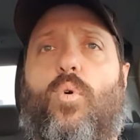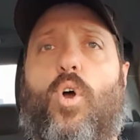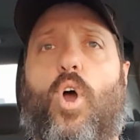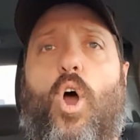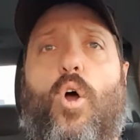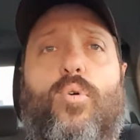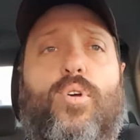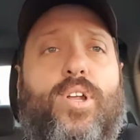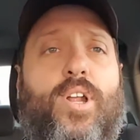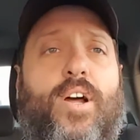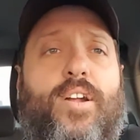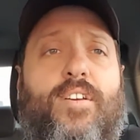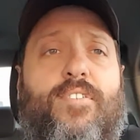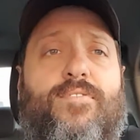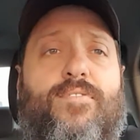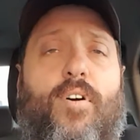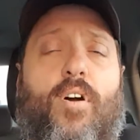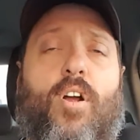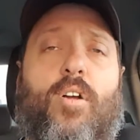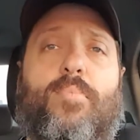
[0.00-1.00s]
Oak and Honey
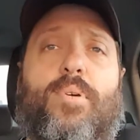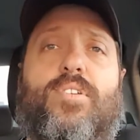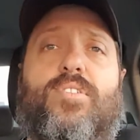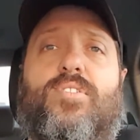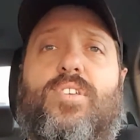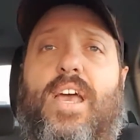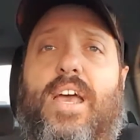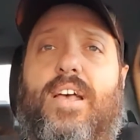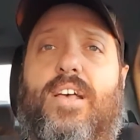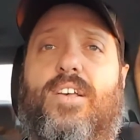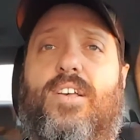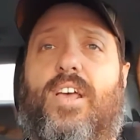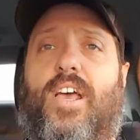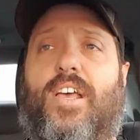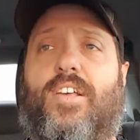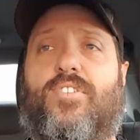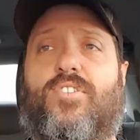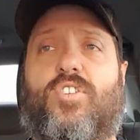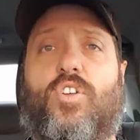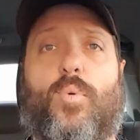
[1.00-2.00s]
Farm
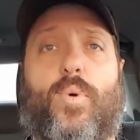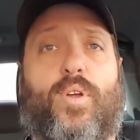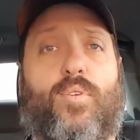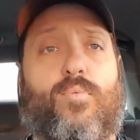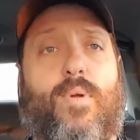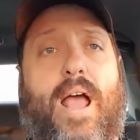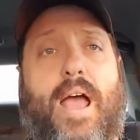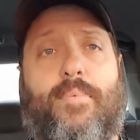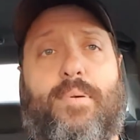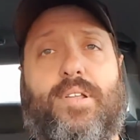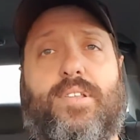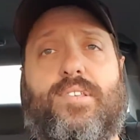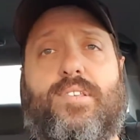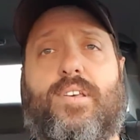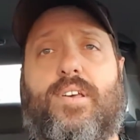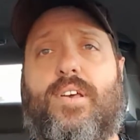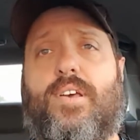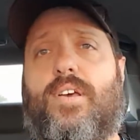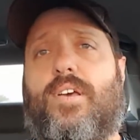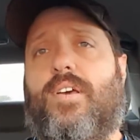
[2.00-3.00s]
is doing
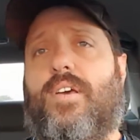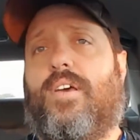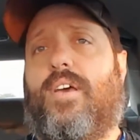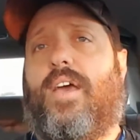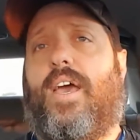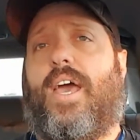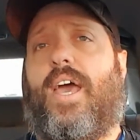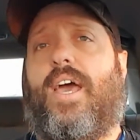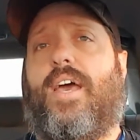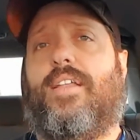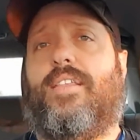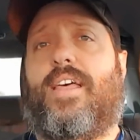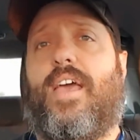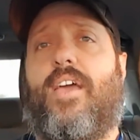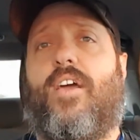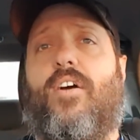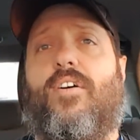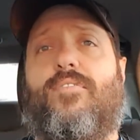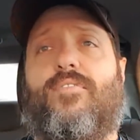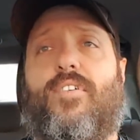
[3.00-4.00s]
rabbits, and
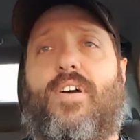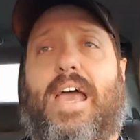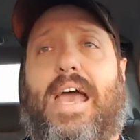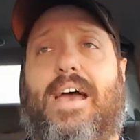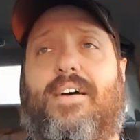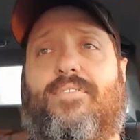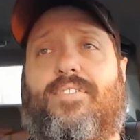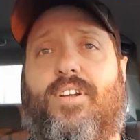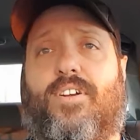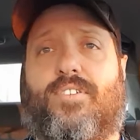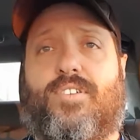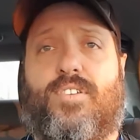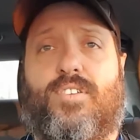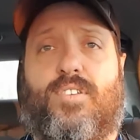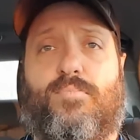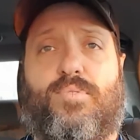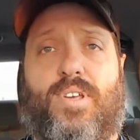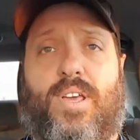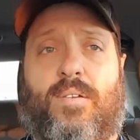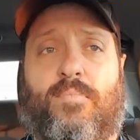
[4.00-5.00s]
they have their
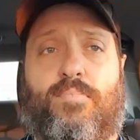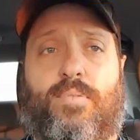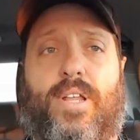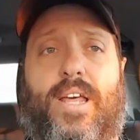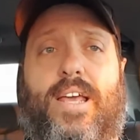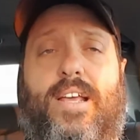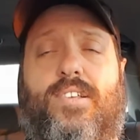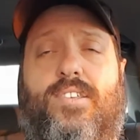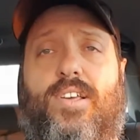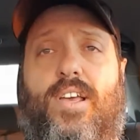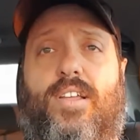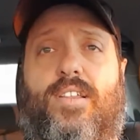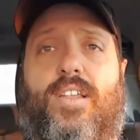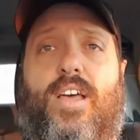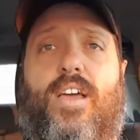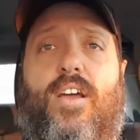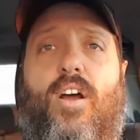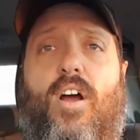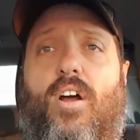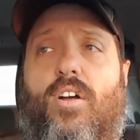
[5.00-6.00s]
systems in place, and
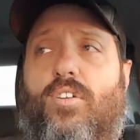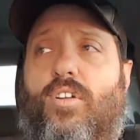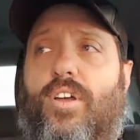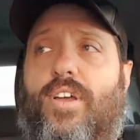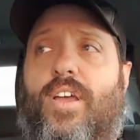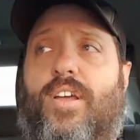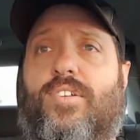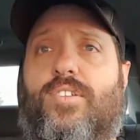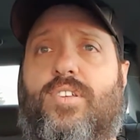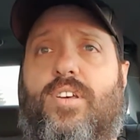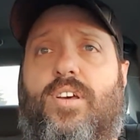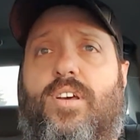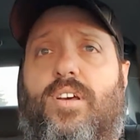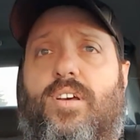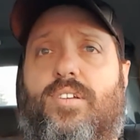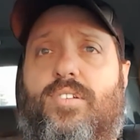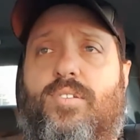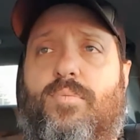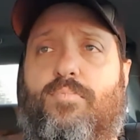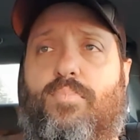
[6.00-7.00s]
they are looking
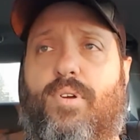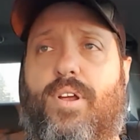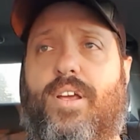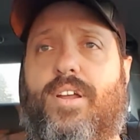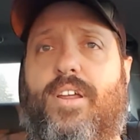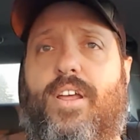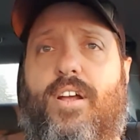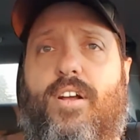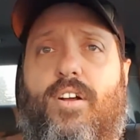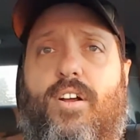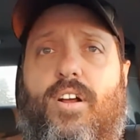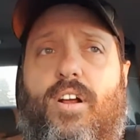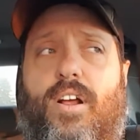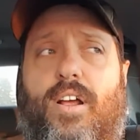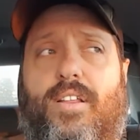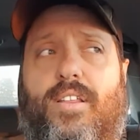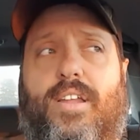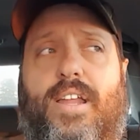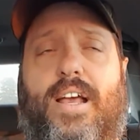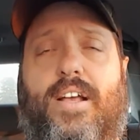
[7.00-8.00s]
to breed here
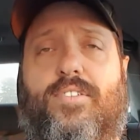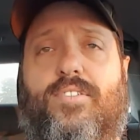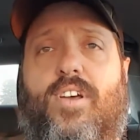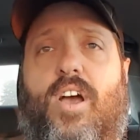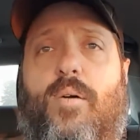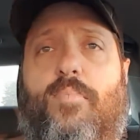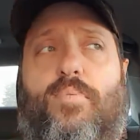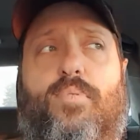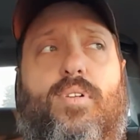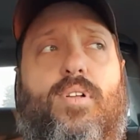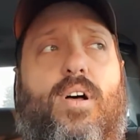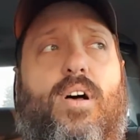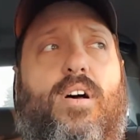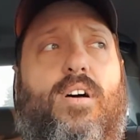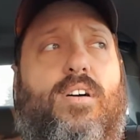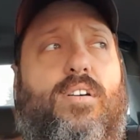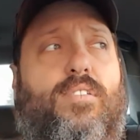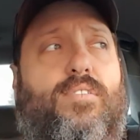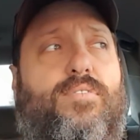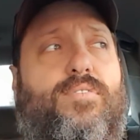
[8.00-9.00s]
in the next couple
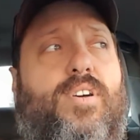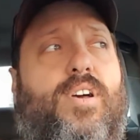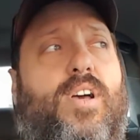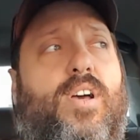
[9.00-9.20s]
of